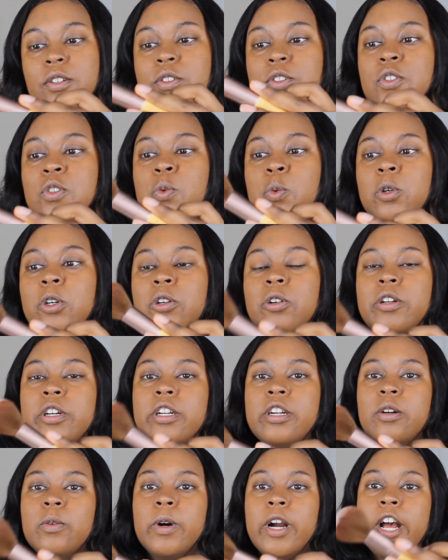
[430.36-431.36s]
swirl
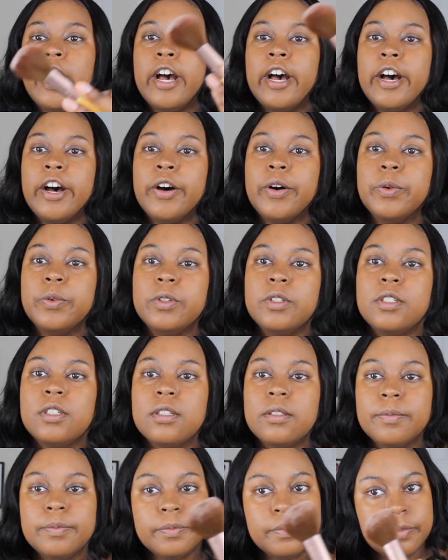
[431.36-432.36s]
it
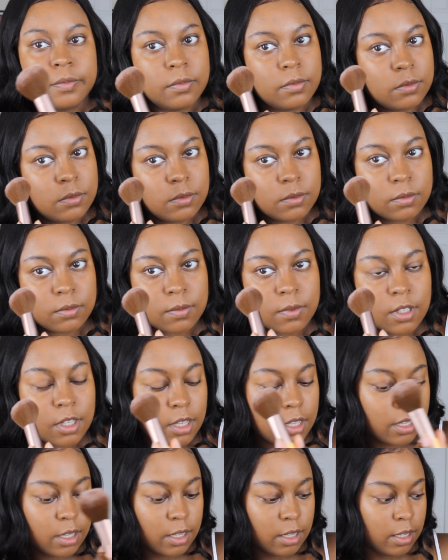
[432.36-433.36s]
around,
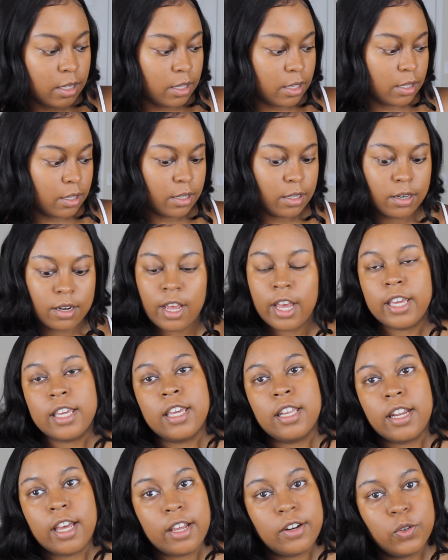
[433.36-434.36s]
and I
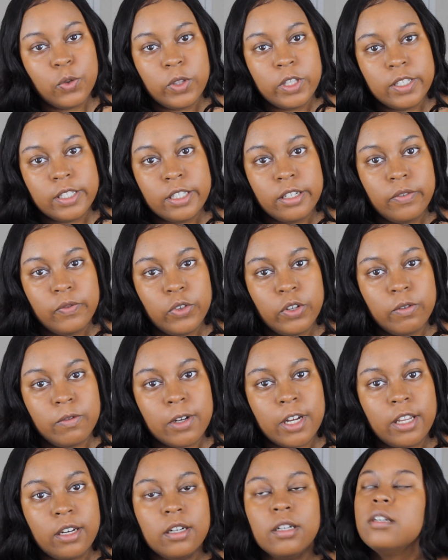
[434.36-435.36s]
cannot do this in the
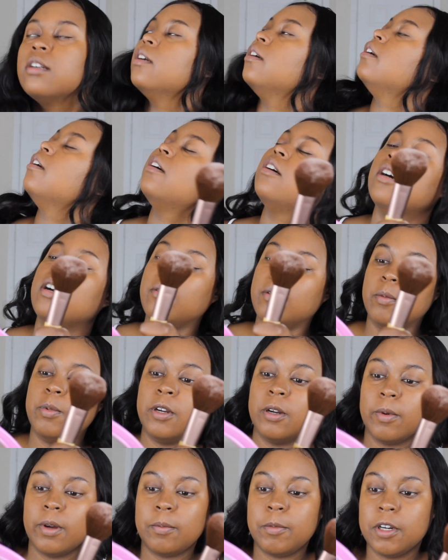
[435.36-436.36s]
viewfinder. I'm gonna
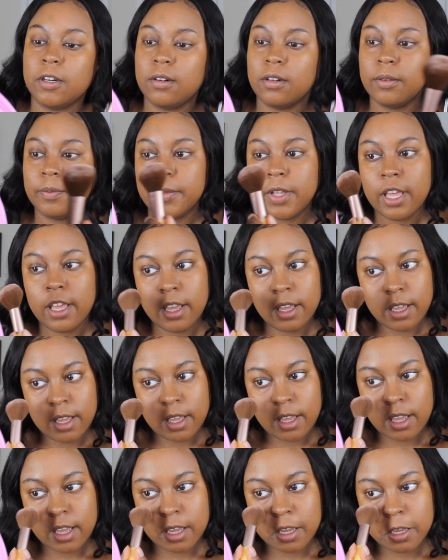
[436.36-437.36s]
put it in my mirror,
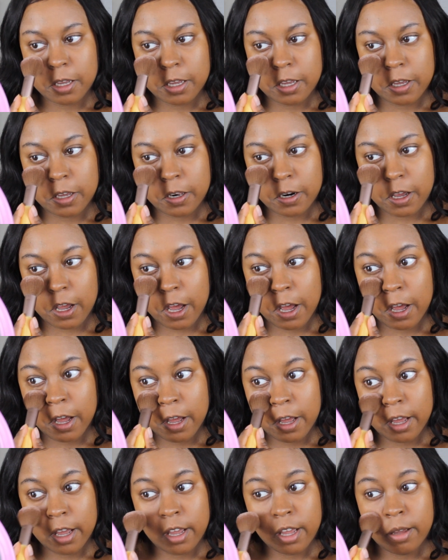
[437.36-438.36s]
and
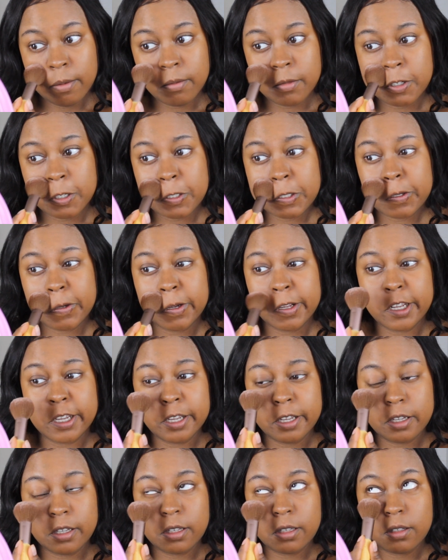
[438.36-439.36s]
I'm just
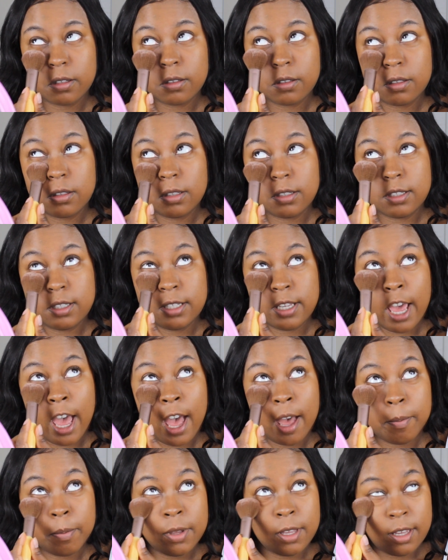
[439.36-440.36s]
gonna
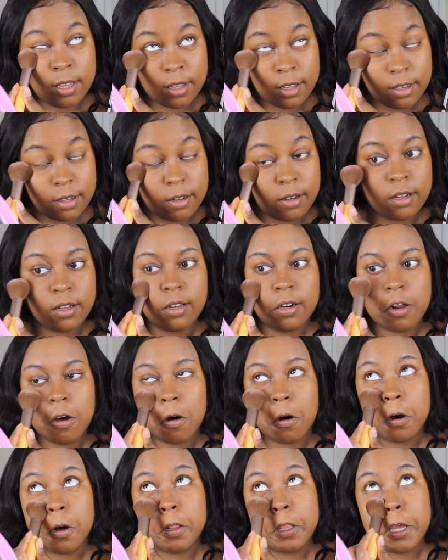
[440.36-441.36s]
tap it on
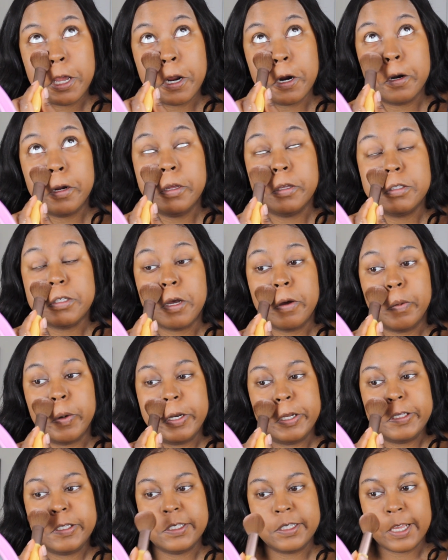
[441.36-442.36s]
all the areas I
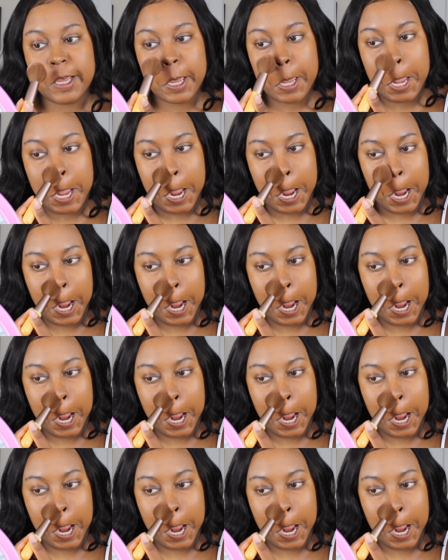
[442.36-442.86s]
want to set.